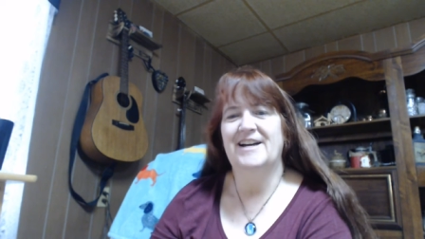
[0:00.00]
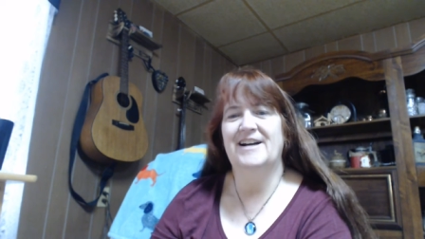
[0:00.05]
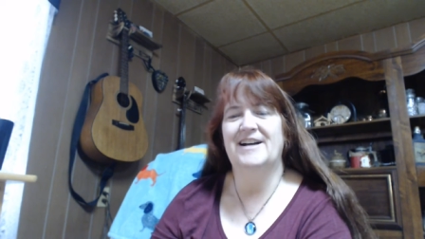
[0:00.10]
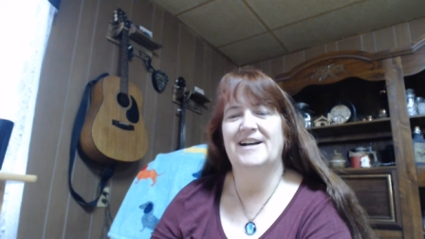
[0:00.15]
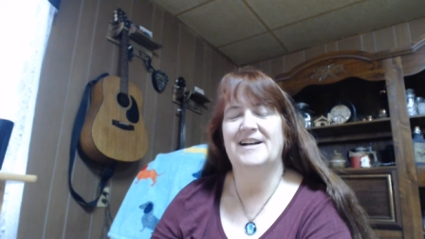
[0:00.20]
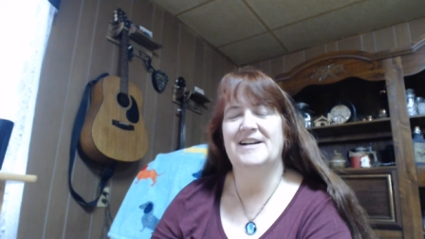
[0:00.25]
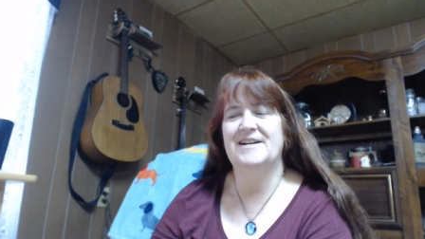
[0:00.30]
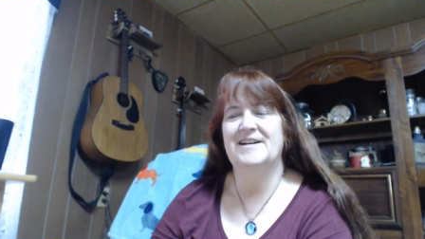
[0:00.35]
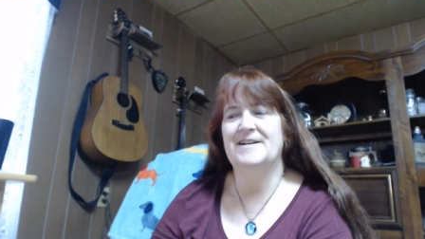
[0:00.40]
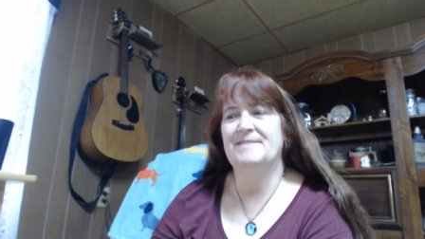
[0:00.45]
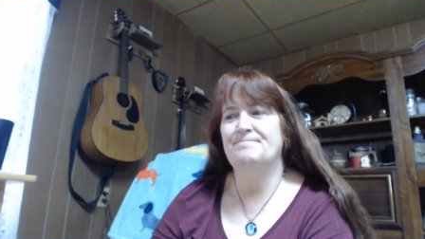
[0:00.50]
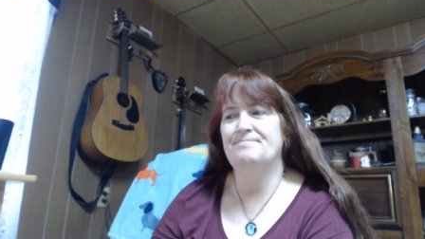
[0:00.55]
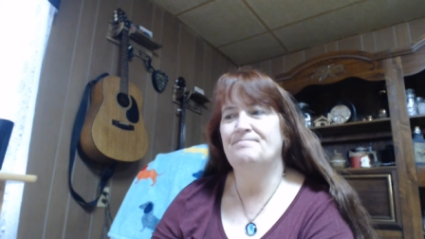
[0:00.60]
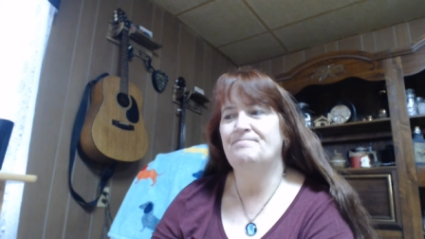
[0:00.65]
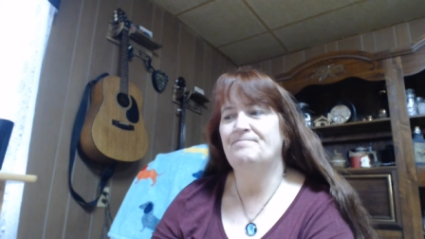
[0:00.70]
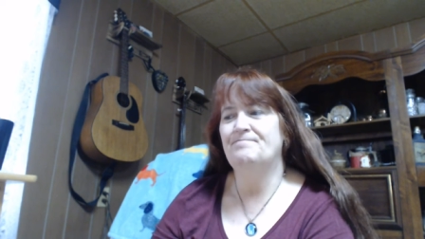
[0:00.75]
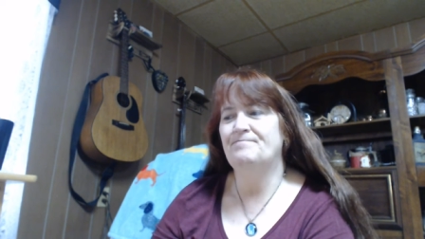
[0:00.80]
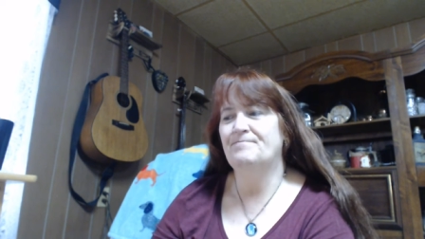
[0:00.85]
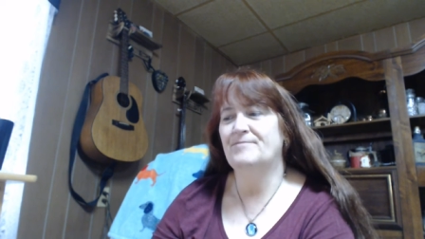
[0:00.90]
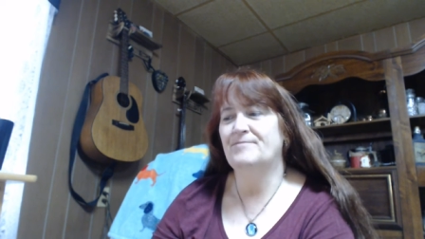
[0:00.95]
Um,
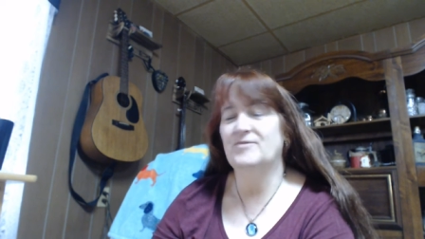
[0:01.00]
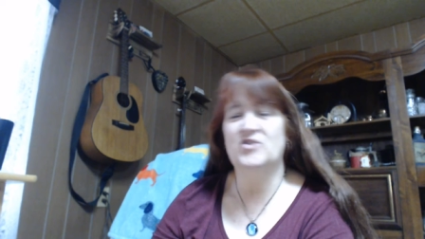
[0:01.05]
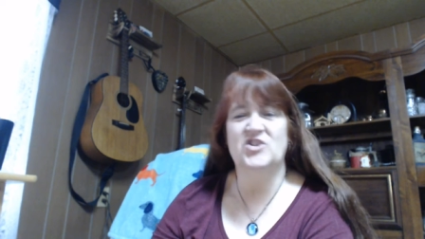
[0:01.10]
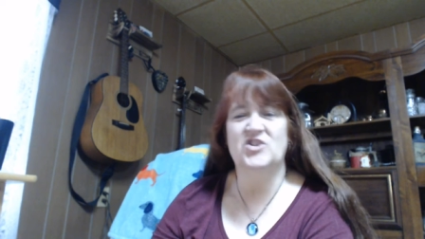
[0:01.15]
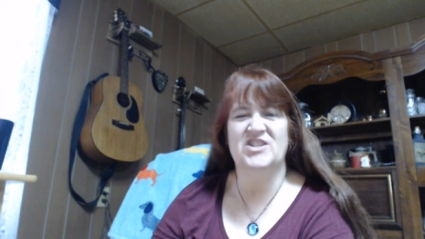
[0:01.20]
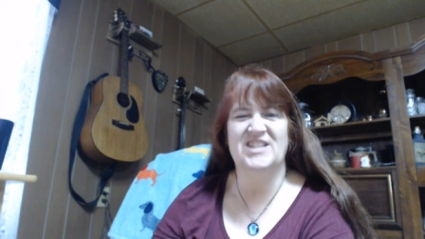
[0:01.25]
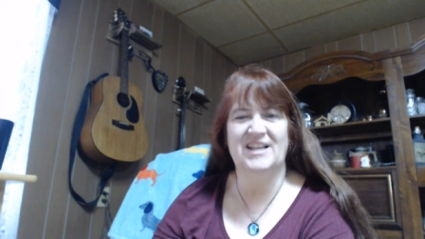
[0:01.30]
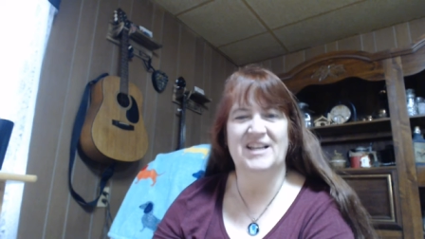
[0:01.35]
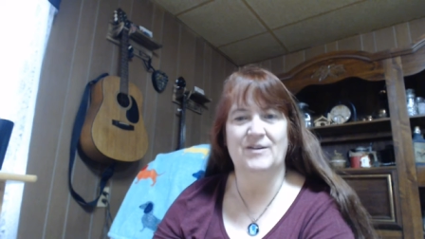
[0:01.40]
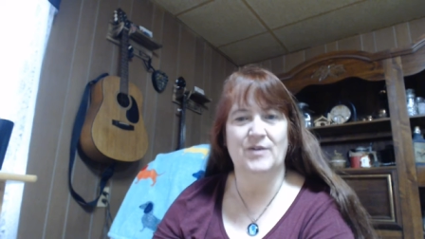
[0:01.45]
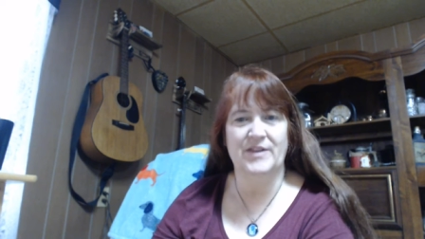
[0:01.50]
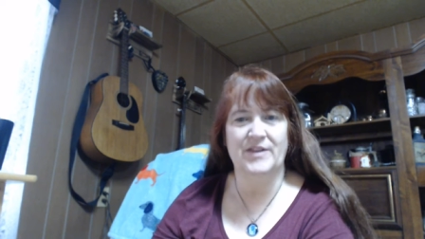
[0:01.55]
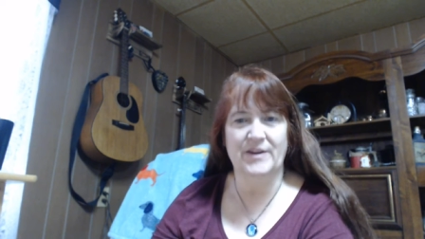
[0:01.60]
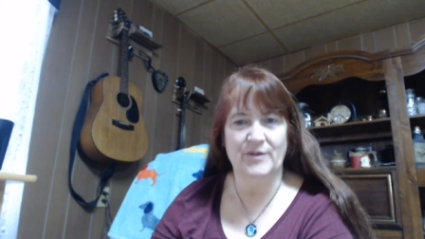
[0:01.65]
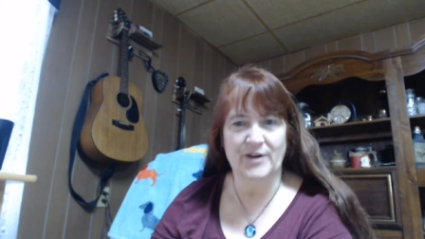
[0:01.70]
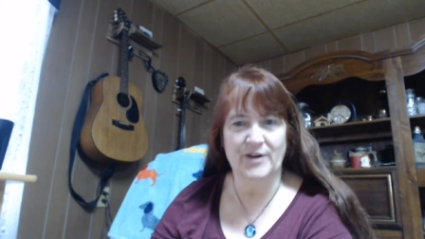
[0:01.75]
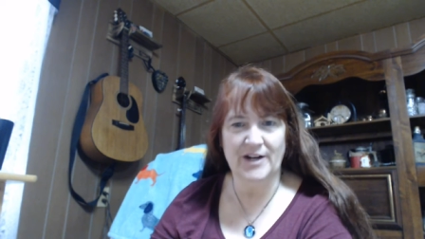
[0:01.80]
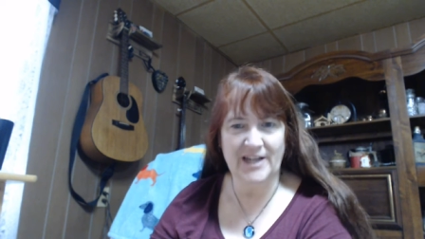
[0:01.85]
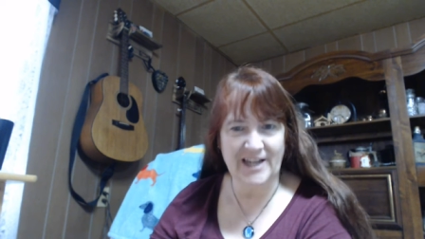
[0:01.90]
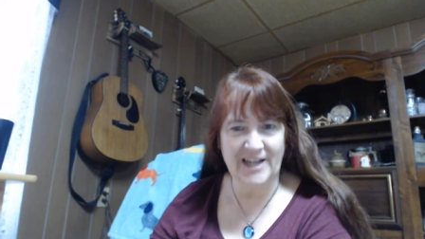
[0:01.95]
just like when they
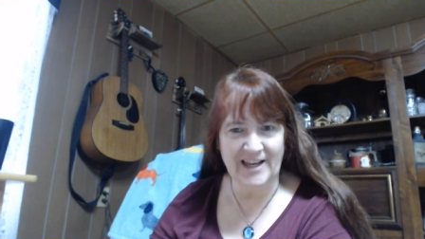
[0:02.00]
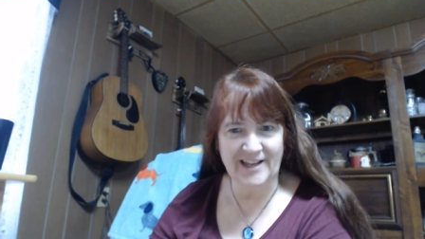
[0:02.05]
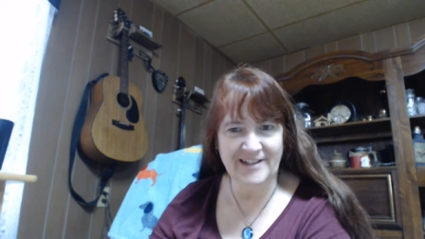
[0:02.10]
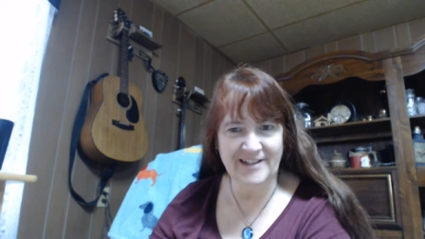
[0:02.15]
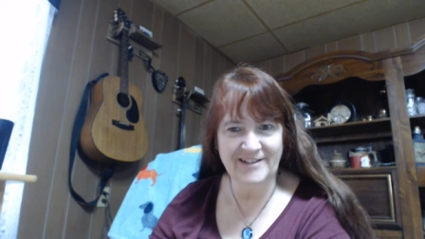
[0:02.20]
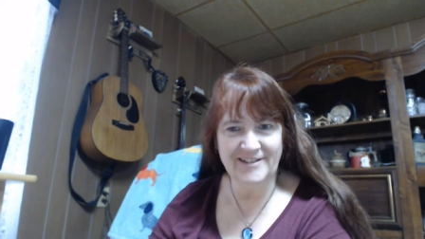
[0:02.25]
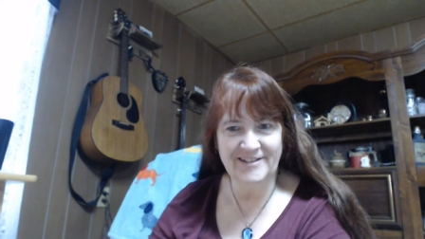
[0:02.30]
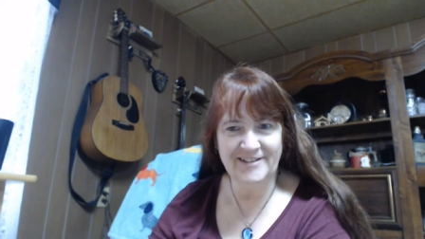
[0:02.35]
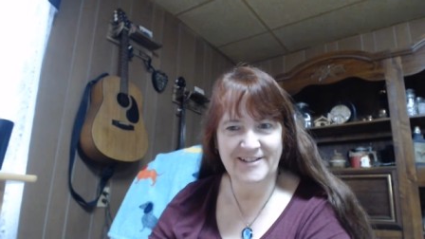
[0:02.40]
were a kid